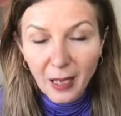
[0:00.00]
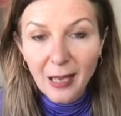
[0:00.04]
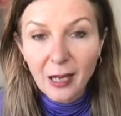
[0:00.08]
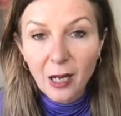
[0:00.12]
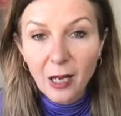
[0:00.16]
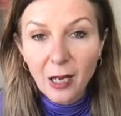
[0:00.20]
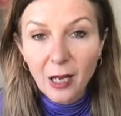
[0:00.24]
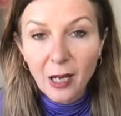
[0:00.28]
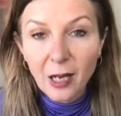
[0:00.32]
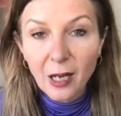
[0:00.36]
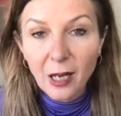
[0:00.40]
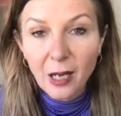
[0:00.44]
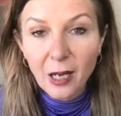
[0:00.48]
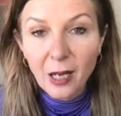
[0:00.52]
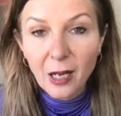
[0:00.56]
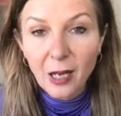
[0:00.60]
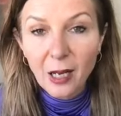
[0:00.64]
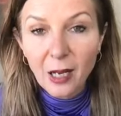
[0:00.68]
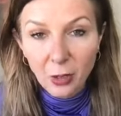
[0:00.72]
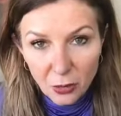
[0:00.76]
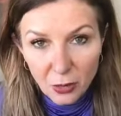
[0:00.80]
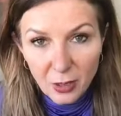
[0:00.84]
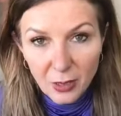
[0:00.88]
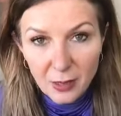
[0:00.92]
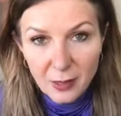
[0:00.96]
and I'm
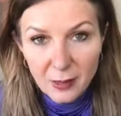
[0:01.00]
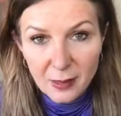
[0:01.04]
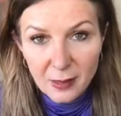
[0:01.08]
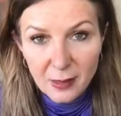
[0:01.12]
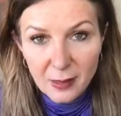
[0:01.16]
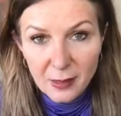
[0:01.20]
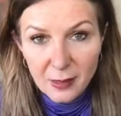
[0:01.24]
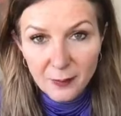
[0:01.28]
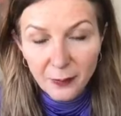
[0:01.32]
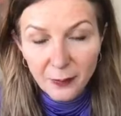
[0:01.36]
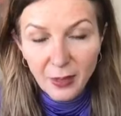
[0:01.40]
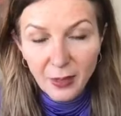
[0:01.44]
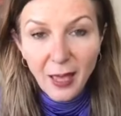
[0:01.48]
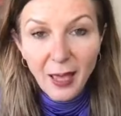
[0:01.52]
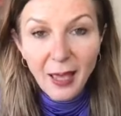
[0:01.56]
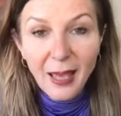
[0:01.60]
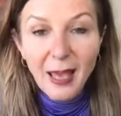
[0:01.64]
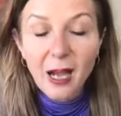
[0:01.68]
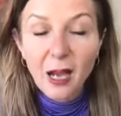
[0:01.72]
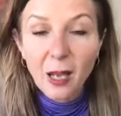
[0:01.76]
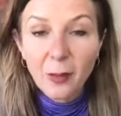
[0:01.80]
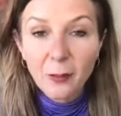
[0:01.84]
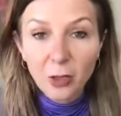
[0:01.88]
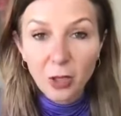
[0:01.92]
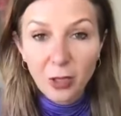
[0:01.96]
going to do this,
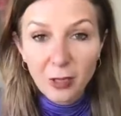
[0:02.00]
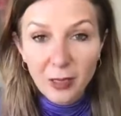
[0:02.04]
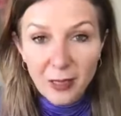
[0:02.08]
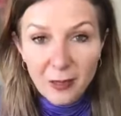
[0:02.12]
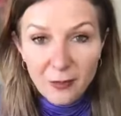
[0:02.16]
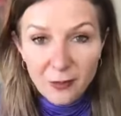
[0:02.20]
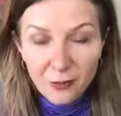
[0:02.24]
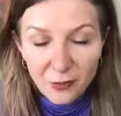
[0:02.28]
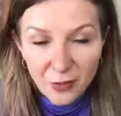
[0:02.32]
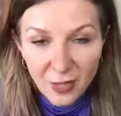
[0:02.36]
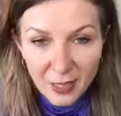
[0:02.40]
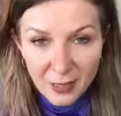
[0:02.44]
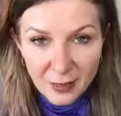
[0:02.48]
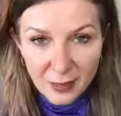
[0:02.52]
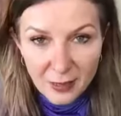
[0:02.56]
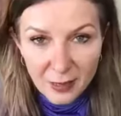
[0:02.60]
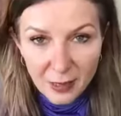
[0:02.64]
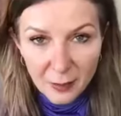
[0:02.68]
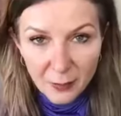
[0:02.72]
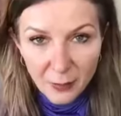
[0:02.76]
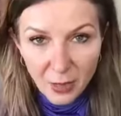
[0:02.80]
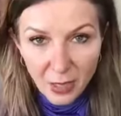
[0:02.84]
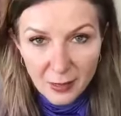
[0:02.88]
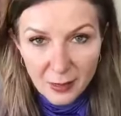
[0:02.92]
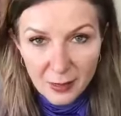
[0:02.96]
and I'm going to
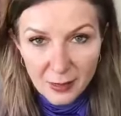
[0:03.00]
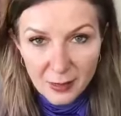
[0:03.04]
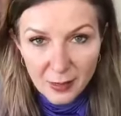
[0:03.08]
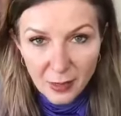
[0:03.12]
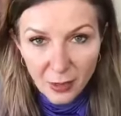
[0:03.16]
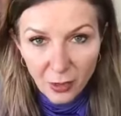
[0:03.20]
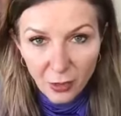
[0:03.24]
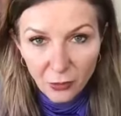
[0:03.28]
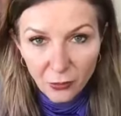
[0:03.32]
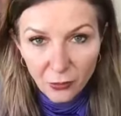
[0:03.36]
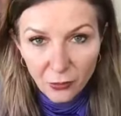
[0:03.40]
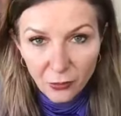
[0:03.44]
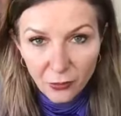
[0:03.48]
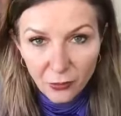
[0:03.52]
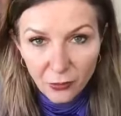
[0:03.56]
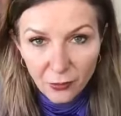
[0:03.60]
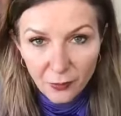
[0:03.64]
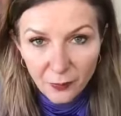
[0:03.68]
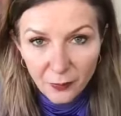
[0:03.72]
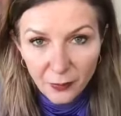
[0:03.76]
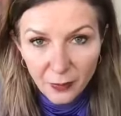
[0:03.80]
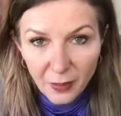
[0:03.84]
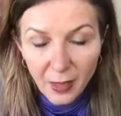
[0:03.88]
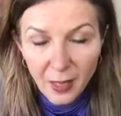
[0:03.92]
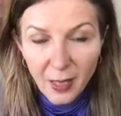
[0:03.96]
invest in
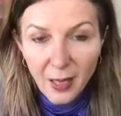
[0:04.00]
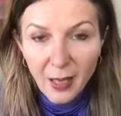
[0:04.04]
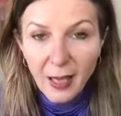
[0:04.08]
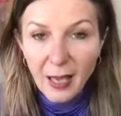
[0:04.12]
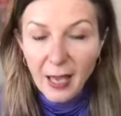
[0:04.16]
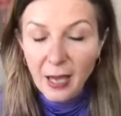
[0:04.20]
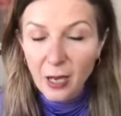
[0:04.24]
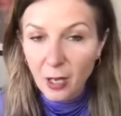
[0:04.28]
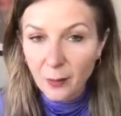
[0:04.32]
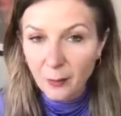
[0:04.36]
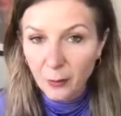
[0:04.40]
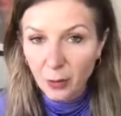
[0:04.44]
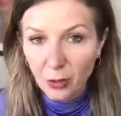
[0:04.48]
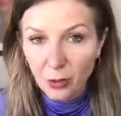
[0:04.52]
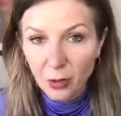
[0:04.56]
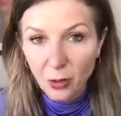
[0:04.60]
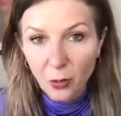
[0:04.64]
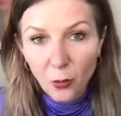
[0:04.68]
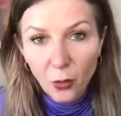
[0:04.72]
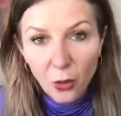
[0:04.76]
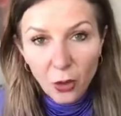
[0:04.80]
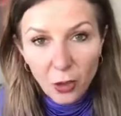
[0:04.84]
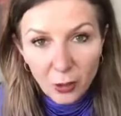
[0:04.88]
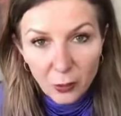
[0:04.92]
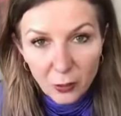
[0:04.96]
myself, and I'm going
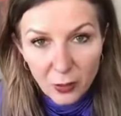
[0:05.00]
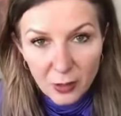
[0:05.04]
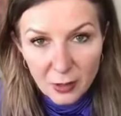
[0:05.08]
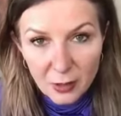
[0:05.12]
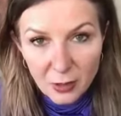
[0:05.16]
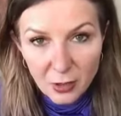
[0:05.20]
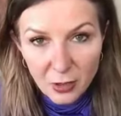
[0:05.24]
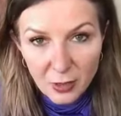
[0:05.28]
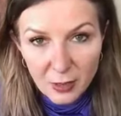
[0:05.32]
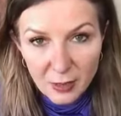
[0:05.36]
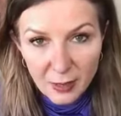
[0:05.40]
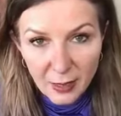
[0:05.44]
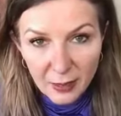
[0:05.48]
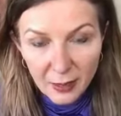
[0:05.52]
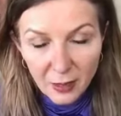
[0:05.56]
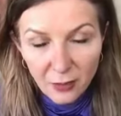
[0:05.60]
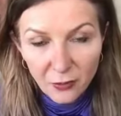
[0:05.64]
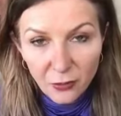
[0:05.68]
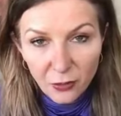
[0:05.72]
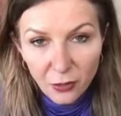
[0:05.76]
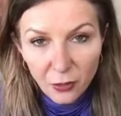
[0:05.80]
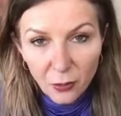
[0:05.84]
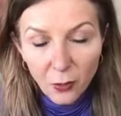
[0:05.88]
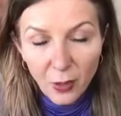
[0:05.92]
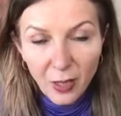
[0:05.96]
to work with
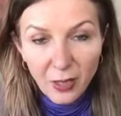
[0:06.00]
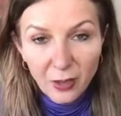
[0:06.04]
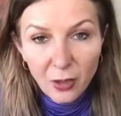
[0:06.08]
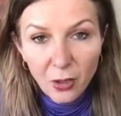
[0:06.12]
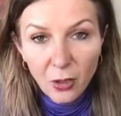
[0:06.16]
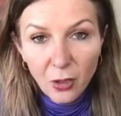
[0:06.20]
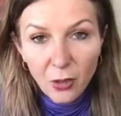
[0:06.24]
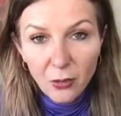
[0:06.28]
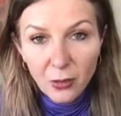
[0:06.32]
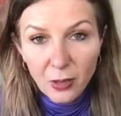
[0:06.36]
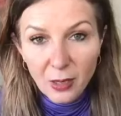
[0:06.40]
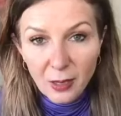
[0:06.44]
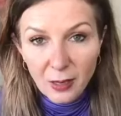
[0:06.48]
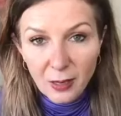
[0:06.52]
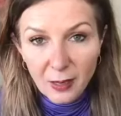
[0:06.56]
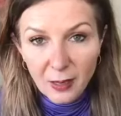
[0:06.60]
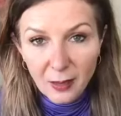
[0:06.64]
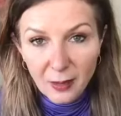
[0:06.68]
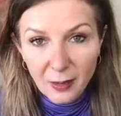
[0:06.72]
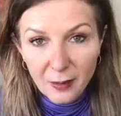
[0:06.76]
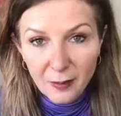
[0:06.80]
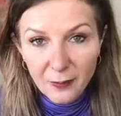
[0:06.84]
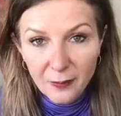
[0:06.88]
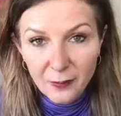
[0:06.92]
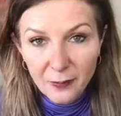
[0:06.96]
Suzana for one whole
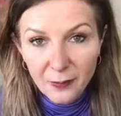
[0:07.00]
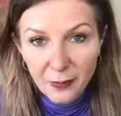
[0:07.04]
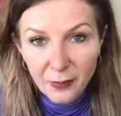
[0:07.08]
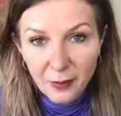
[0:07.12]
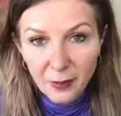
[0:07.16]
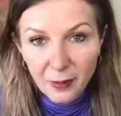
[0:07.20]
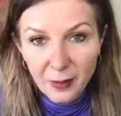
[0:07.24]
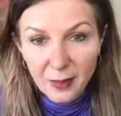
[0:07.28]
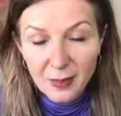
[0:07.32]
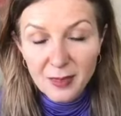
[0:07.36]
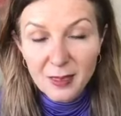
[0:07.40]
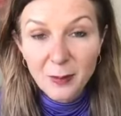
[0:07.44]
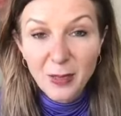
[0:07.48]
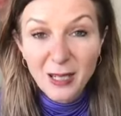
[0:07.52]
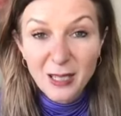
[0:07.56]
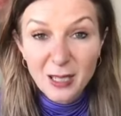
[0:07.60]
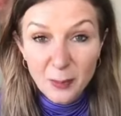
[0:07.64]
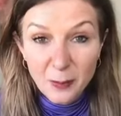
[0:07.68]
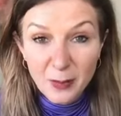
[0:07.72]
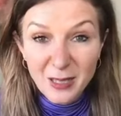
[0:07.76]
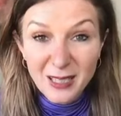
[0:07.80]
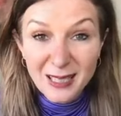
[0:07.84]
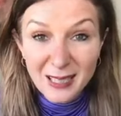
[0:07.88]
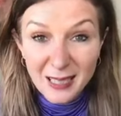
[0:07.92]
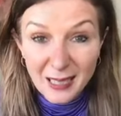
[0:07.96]
year. It's meant
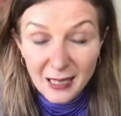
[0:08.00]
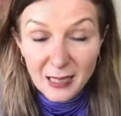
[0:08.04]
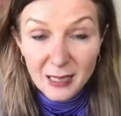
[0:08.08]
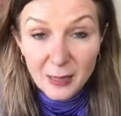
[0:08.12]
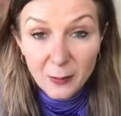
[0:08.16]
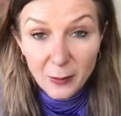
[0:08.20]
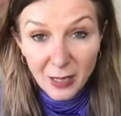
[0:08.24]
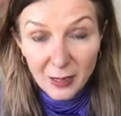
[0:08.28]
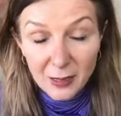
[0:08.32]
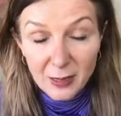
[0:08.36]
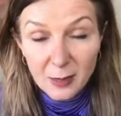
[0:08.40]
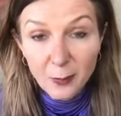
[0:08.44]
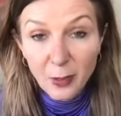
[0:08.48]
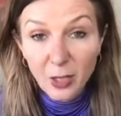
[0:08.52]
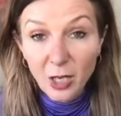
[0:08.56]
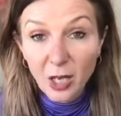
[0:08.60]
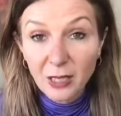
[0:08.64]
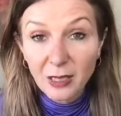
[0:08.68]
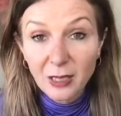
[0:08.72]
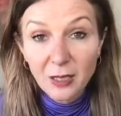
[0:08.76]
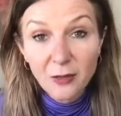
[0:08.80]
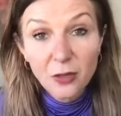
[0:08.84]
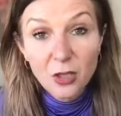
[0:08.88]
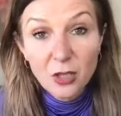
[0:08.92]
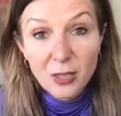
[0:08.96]
to be 6 months, but I
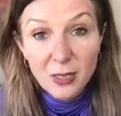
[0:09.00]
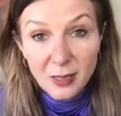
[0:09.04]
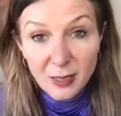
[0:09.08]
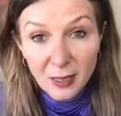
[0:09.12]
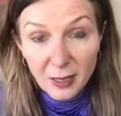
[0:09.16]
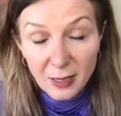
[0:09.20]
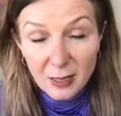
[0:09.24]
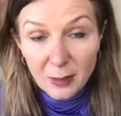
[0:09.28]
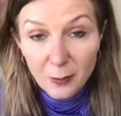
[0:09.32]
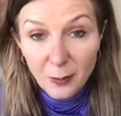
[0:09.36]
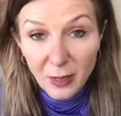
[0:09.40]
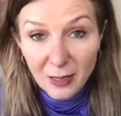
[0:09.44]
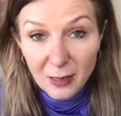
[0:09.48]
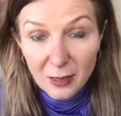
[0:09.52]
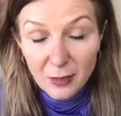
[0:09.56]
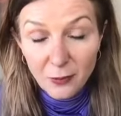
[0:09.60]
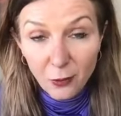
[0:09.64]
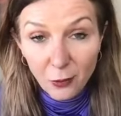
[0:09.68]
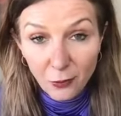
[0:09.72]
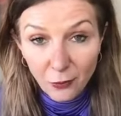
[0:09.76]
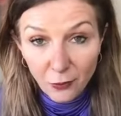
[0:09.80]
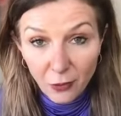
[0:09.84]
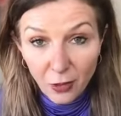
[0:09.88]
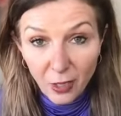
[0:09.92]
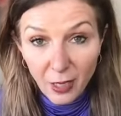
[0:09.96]
give you 6 months
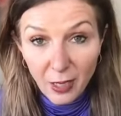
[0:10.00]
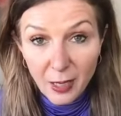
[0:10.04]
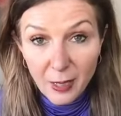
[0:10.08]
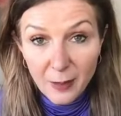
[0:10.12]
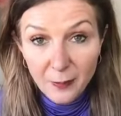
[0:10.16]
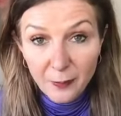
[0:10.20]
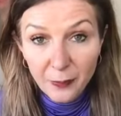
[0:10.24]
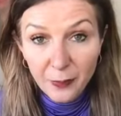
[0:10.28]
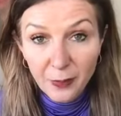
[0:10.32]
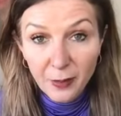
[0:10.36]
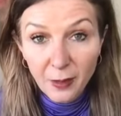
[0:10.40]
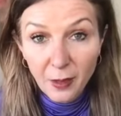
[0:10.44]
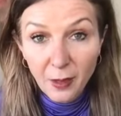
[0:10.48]
for free.